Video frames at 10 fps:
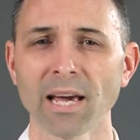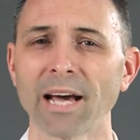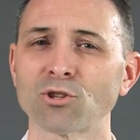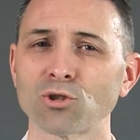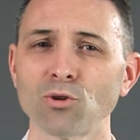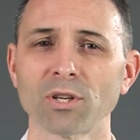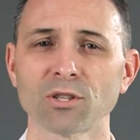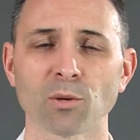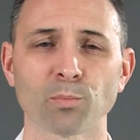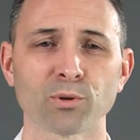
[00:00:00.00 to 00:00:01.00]
As soon
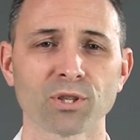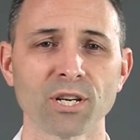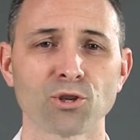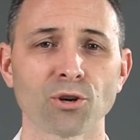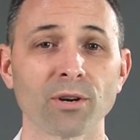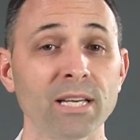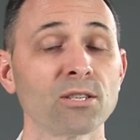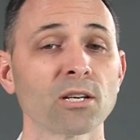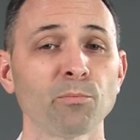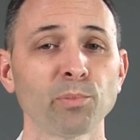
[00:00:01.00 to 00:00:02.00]
as the procedure
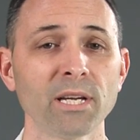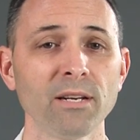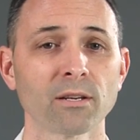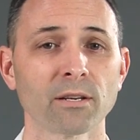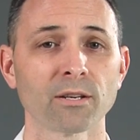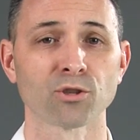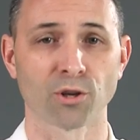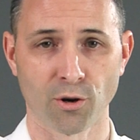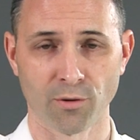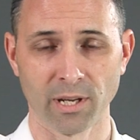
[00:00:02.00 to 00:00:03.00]
is complete, secure